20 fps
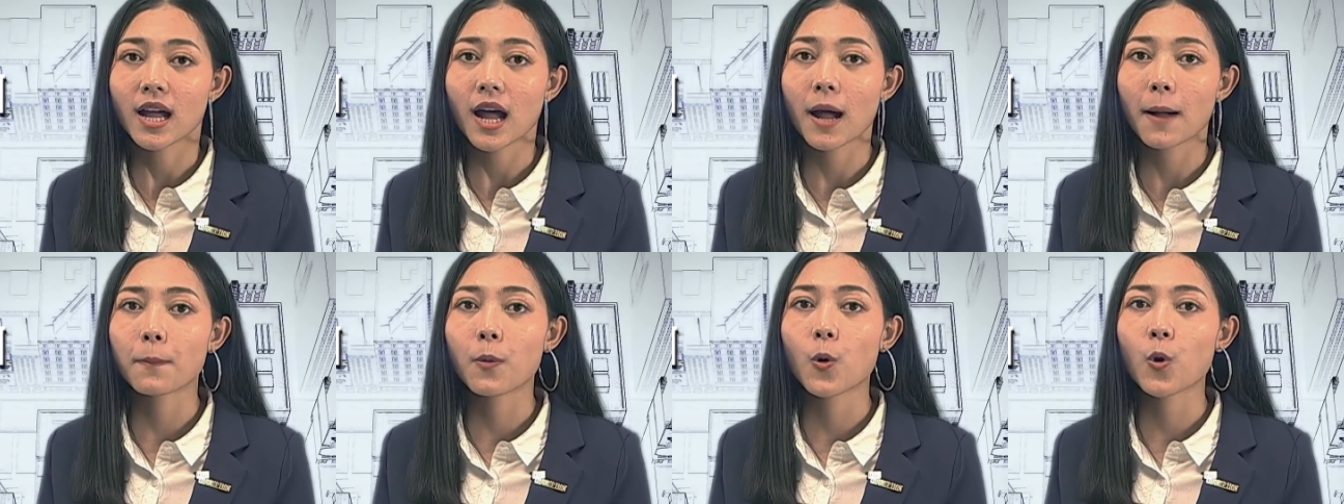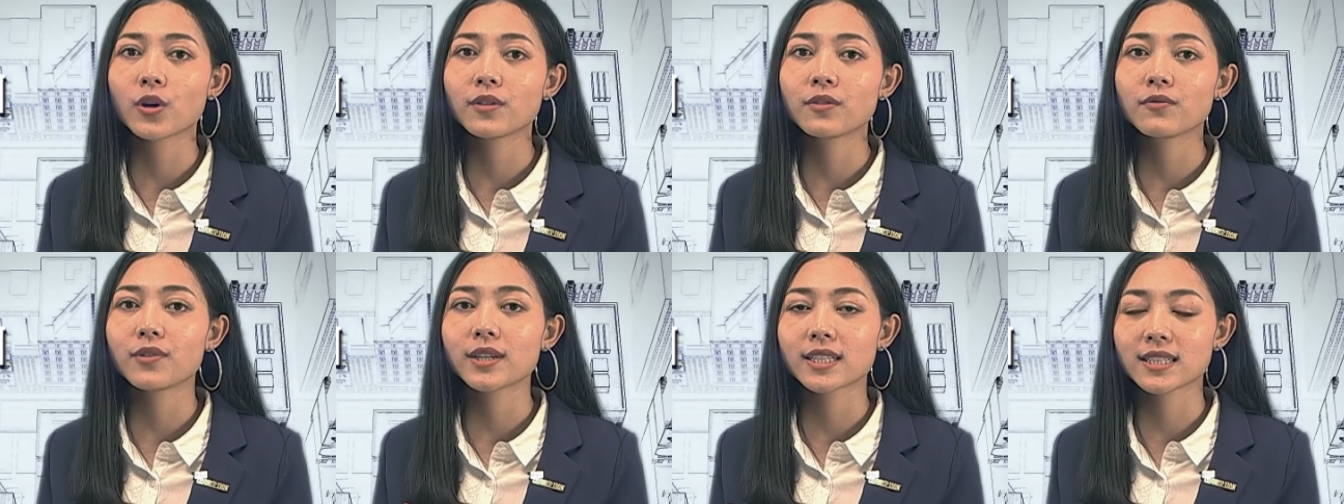
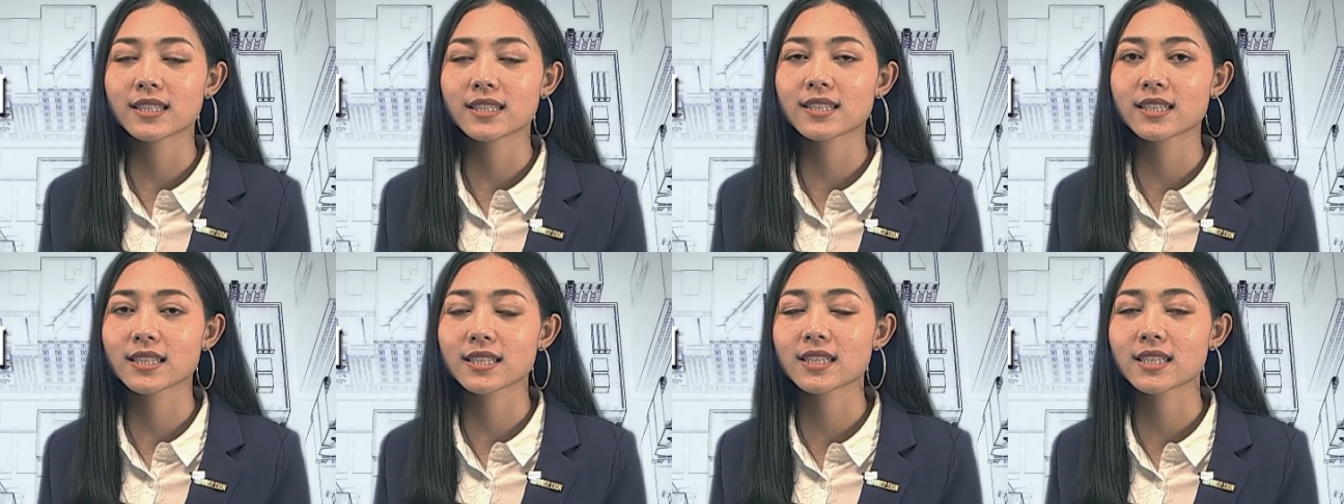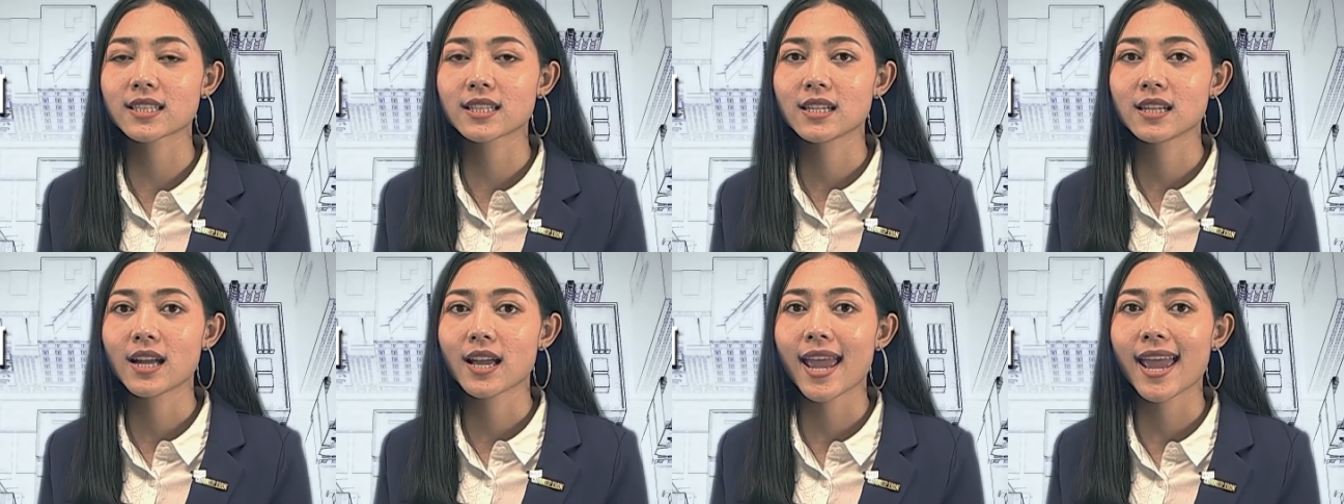upon witnesses
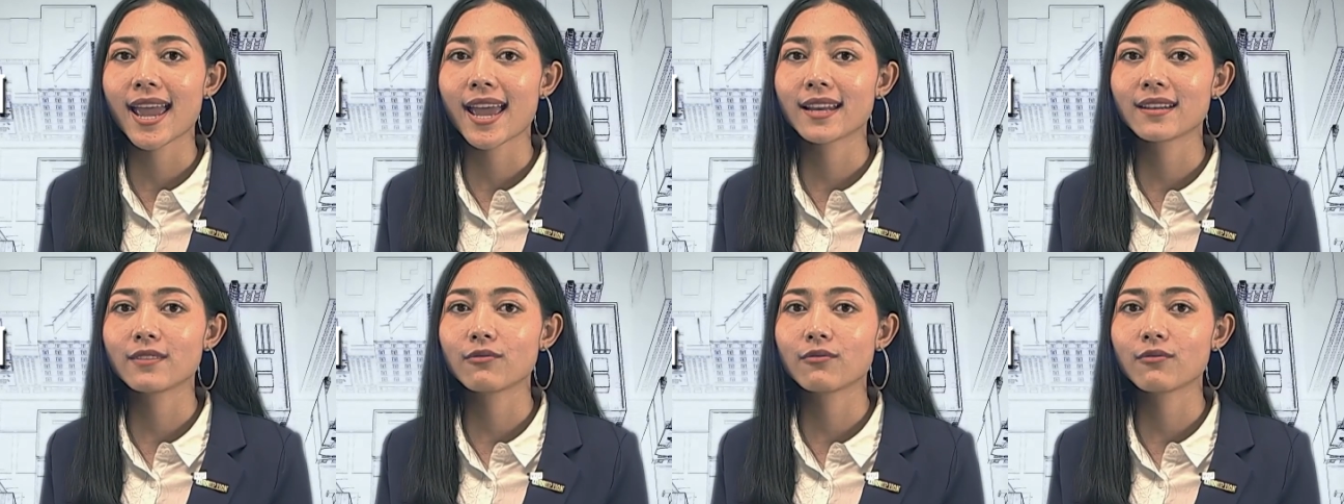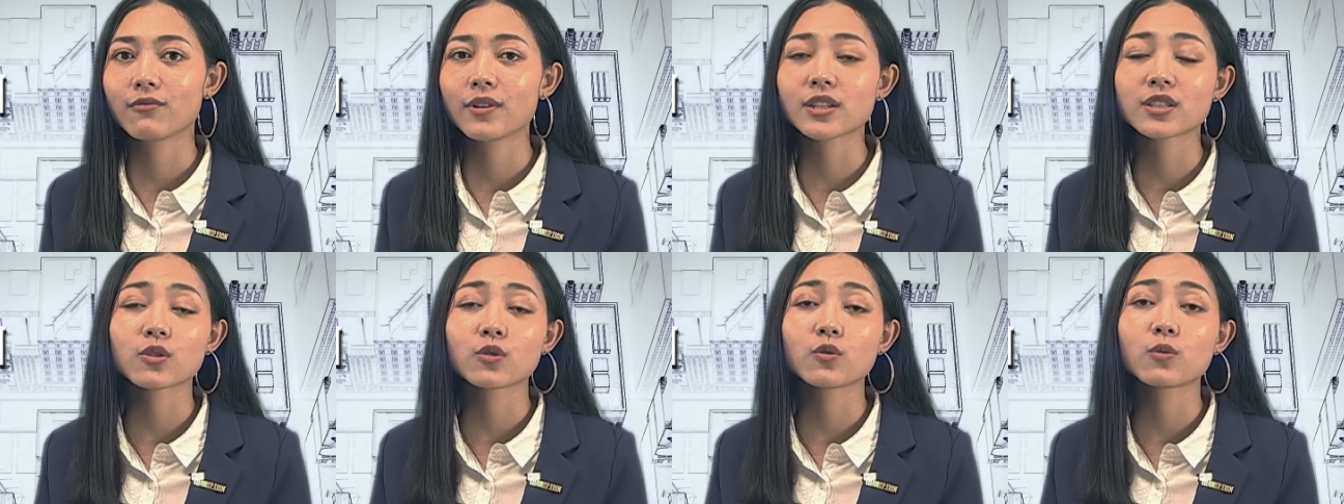and
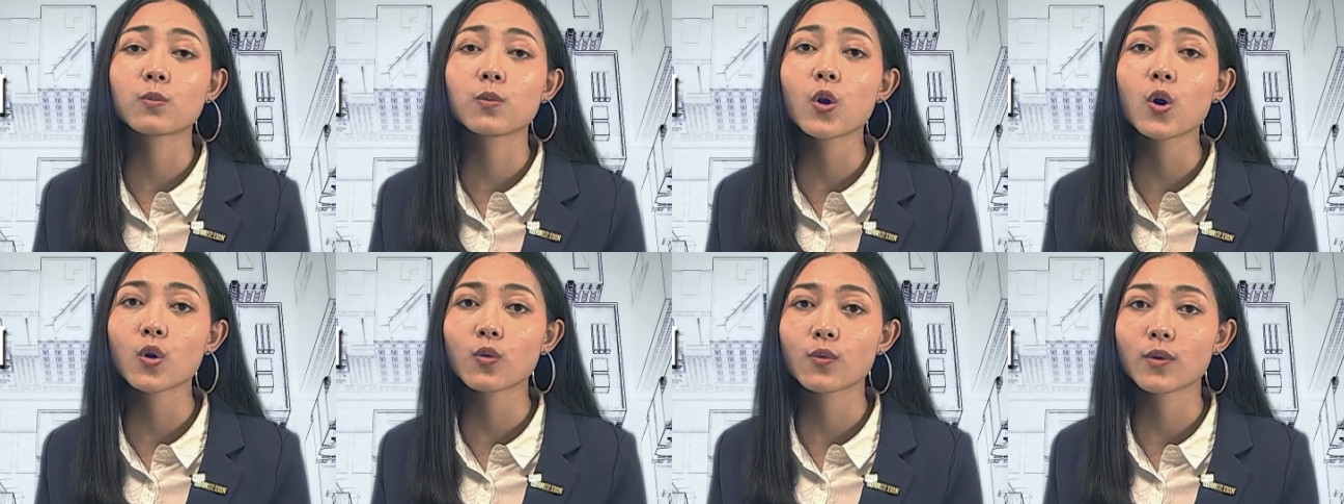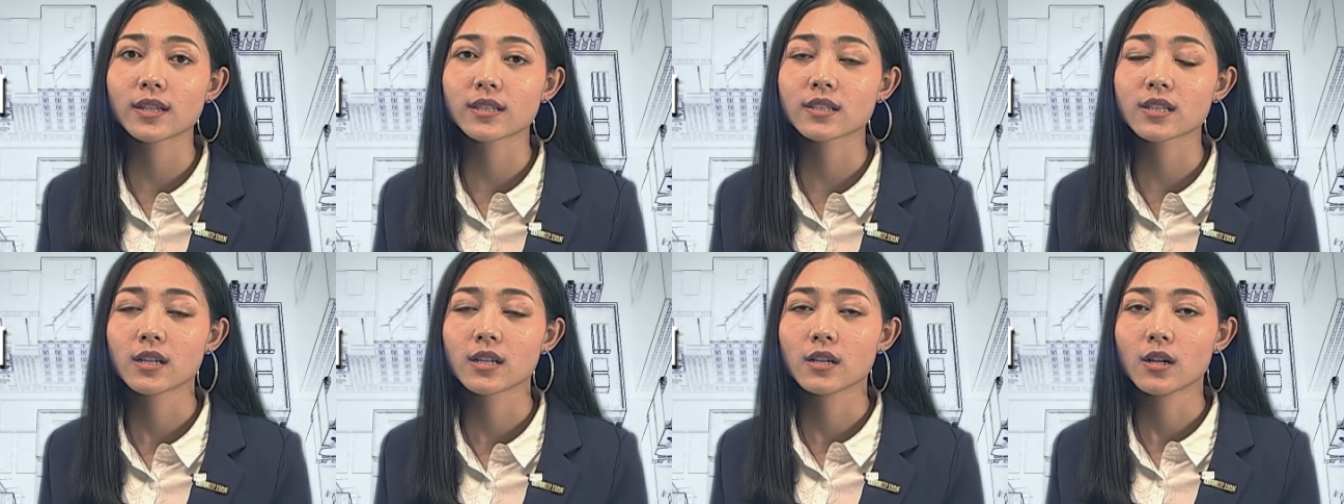
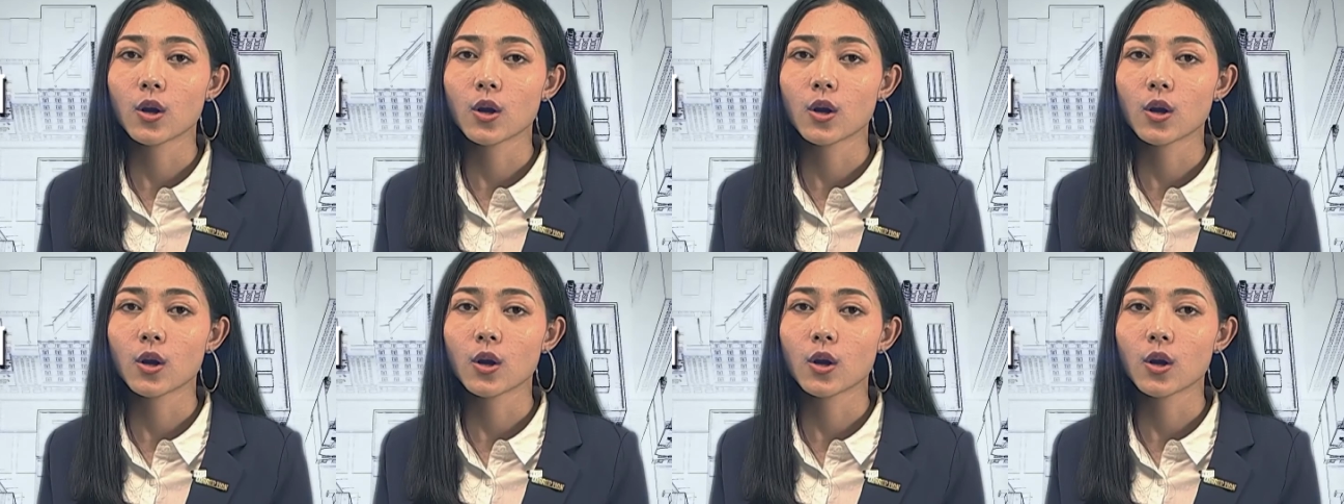whistleblowers